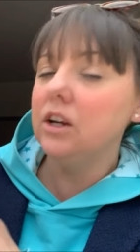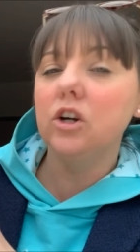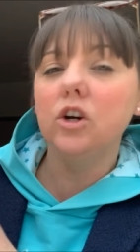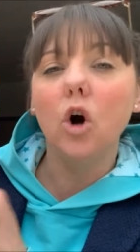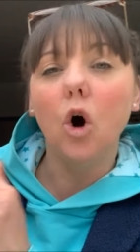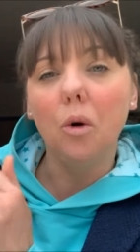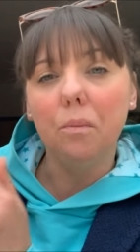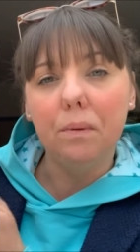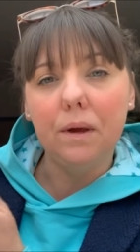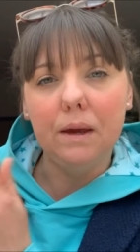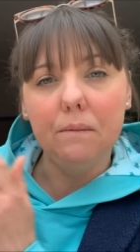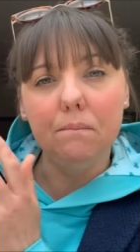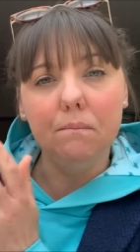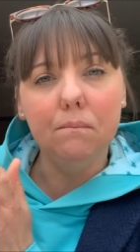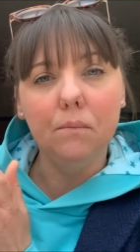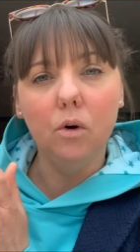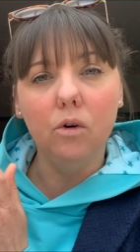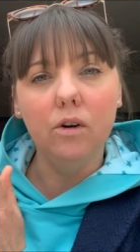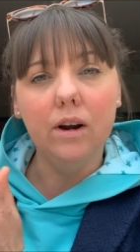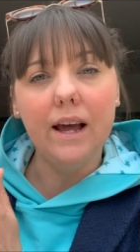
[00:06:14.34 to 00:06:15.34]
can
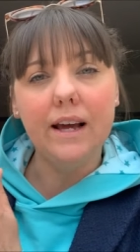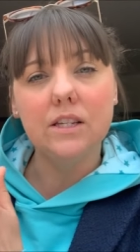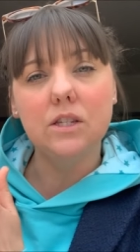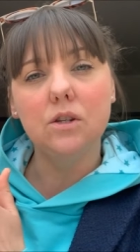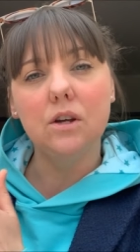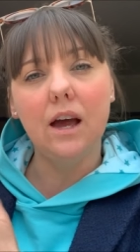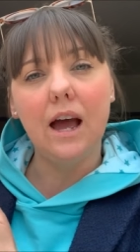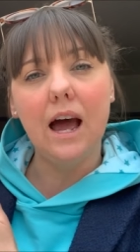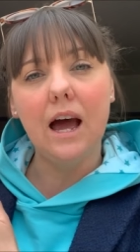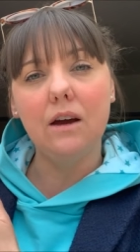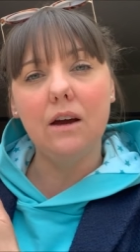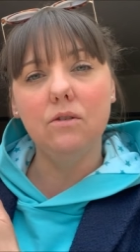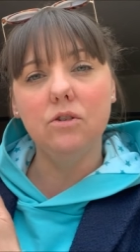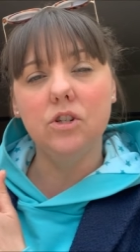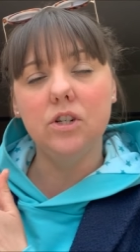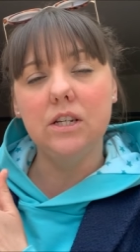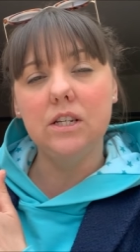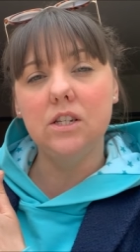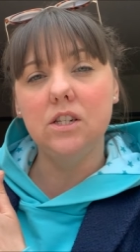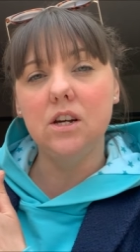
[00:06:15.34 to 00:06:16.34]
copy more or less how
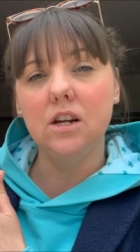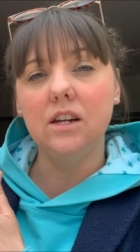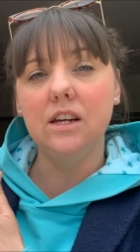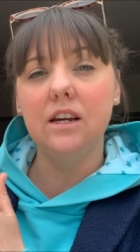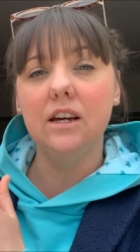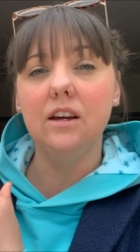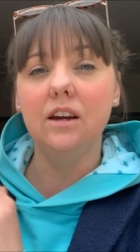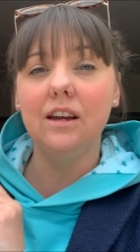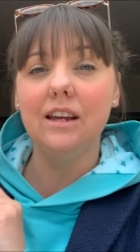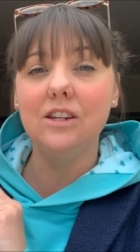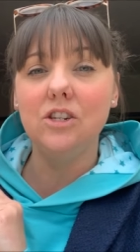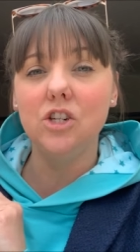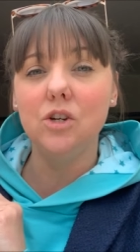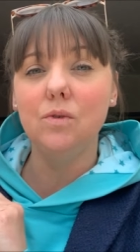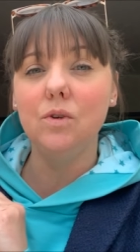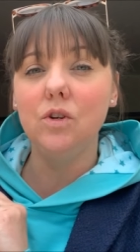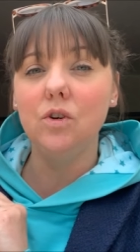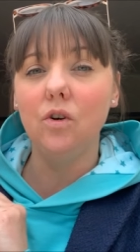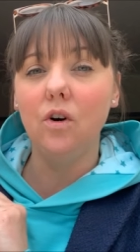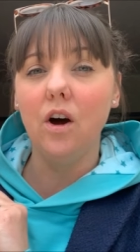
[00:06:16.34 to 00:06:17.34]
she's done it in
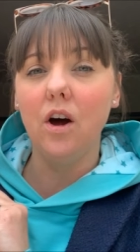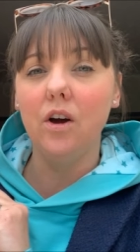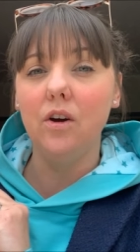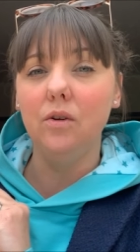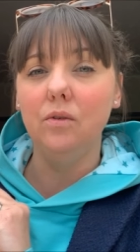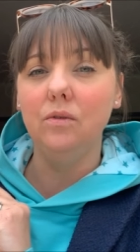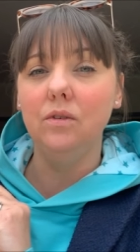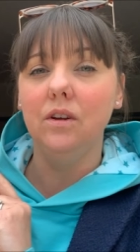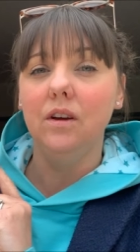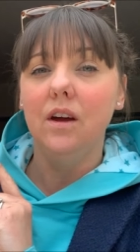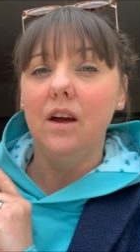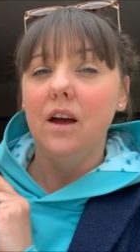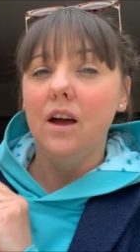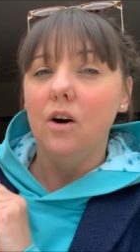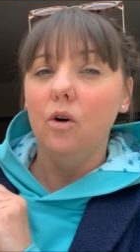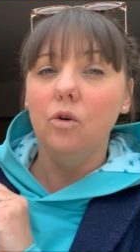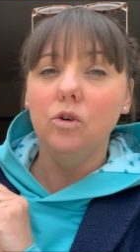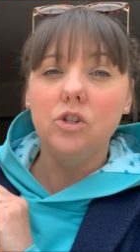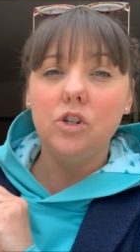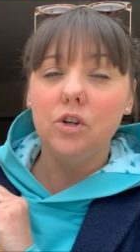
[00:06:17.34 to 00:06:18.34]
doing your own
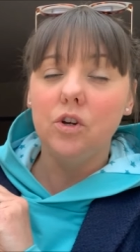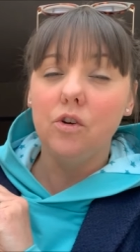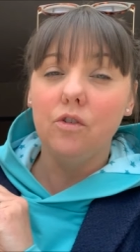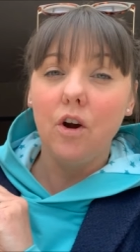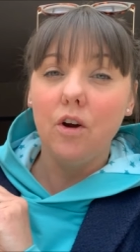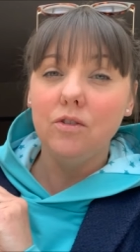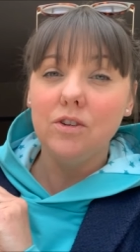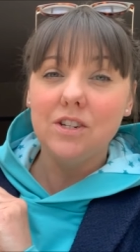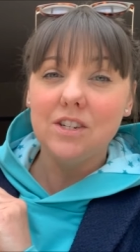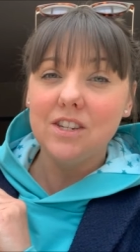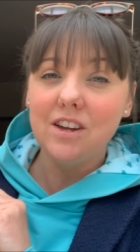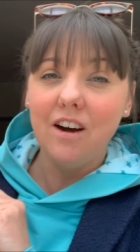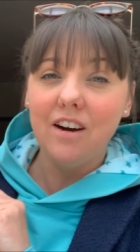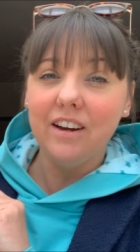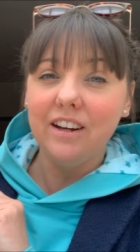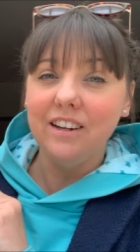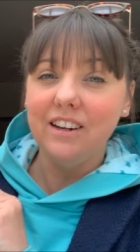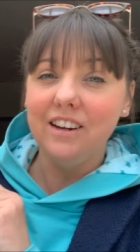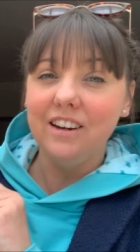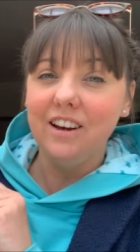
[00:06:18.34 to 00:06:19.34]
or do your own
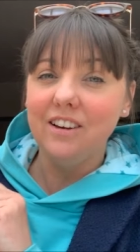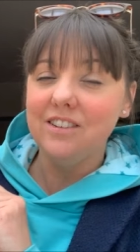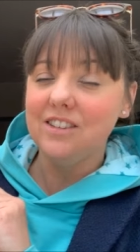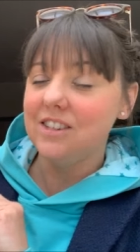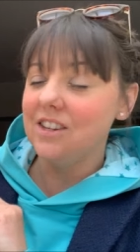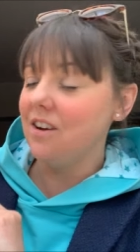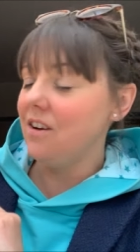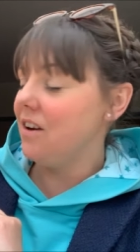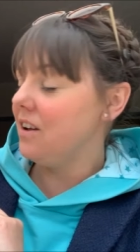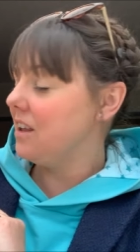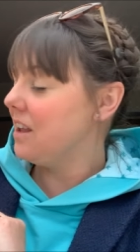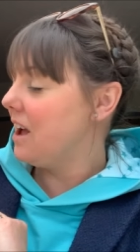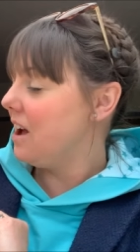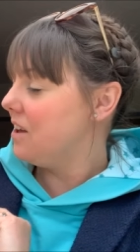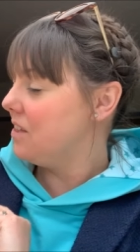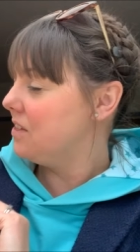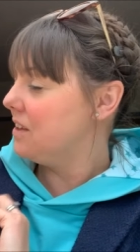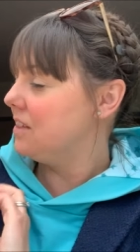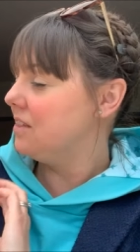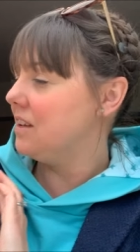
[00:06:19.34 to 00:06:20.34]
design, you know. So uh,
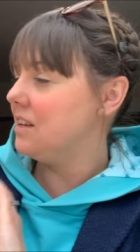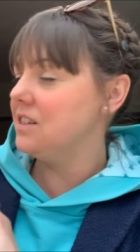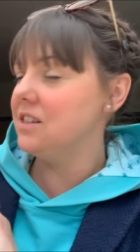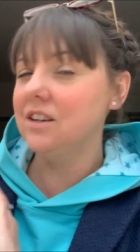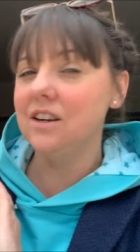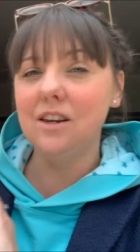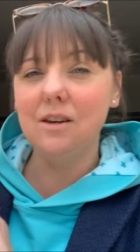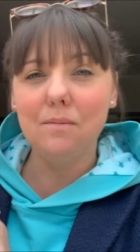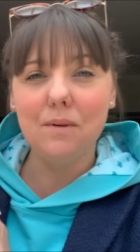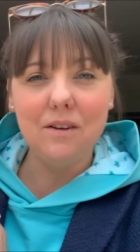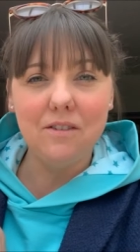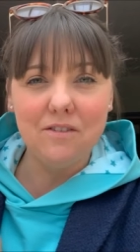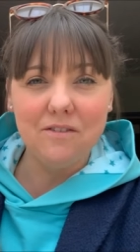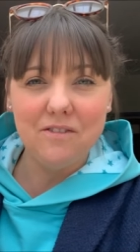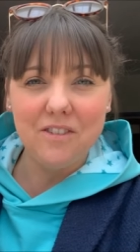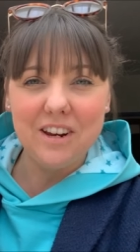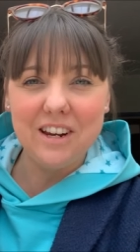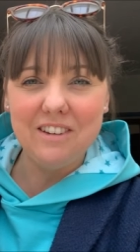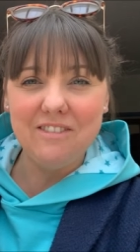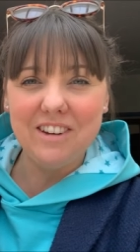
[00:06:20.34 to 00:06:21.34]
yeah, I think these are going to be
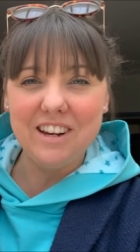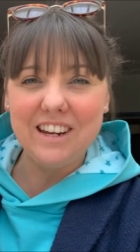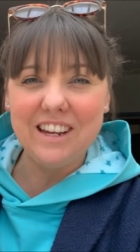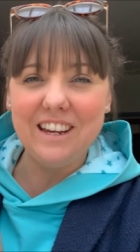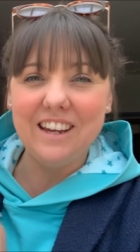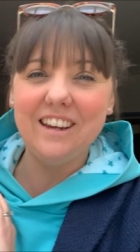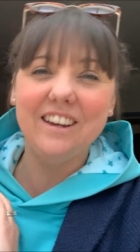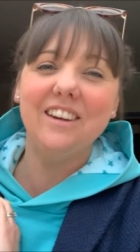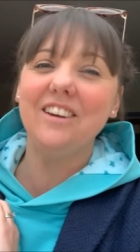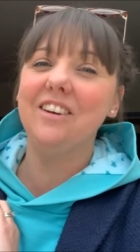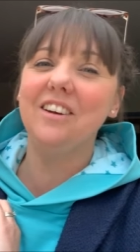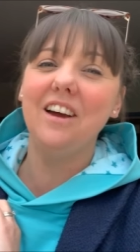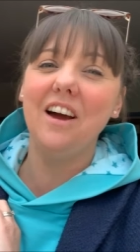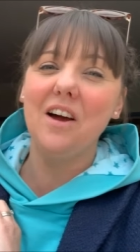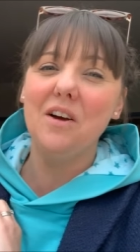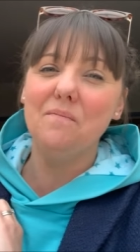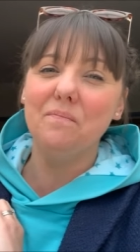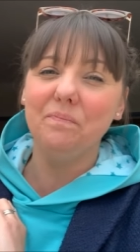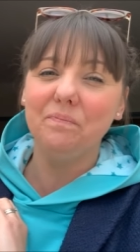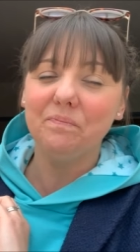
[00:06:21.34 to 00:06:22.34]
really, really
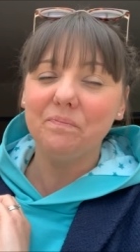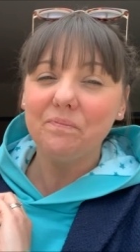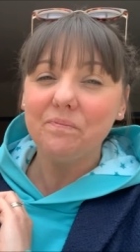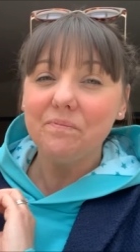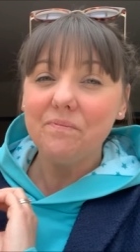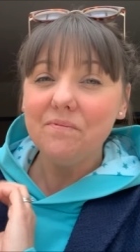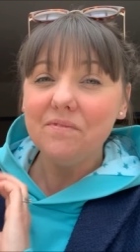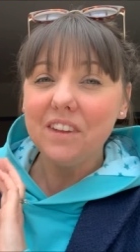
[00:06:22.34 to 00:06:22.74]
um,